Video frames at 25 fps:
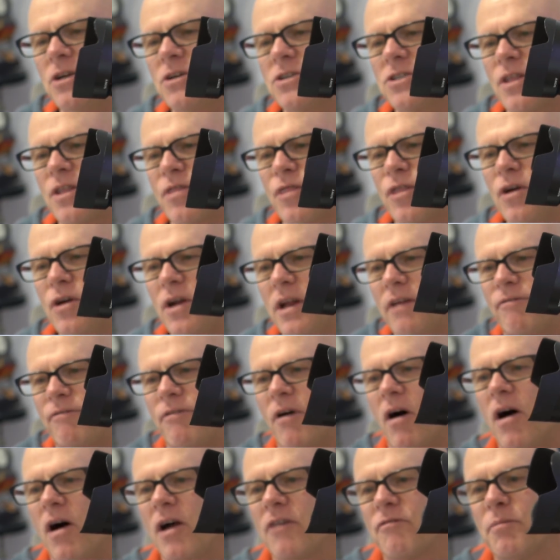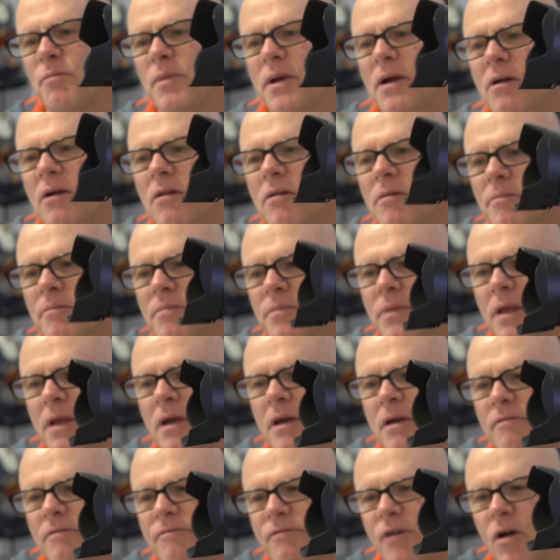use the 35 mil
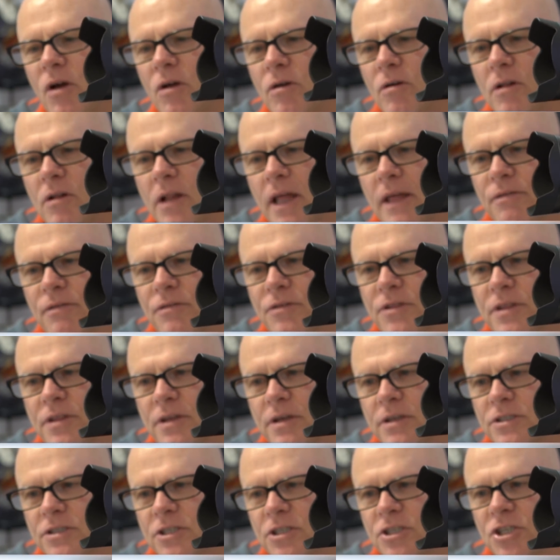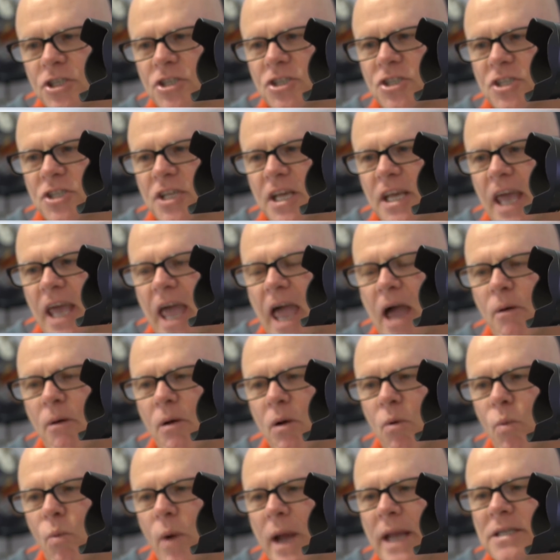focal length to just see how
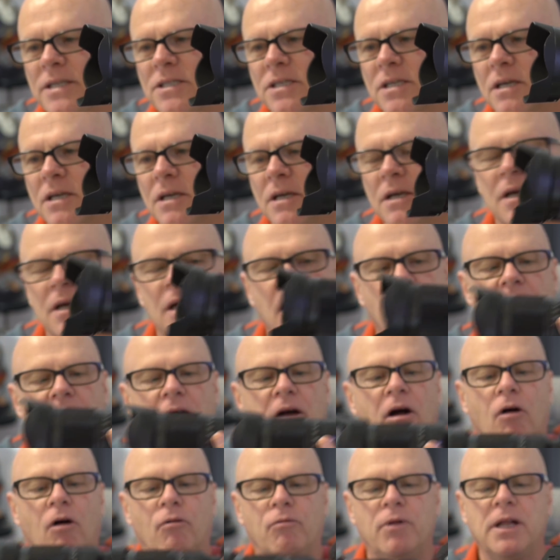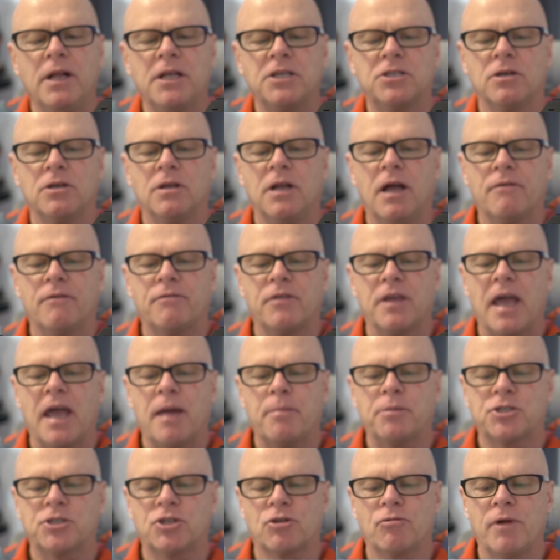it went. Uh, I really do love the
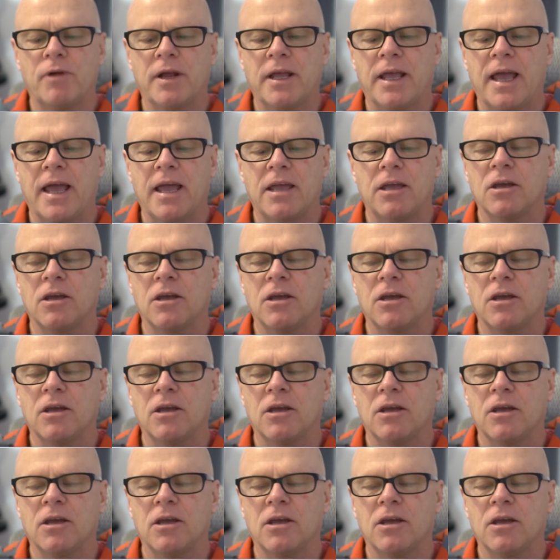aperture ring, how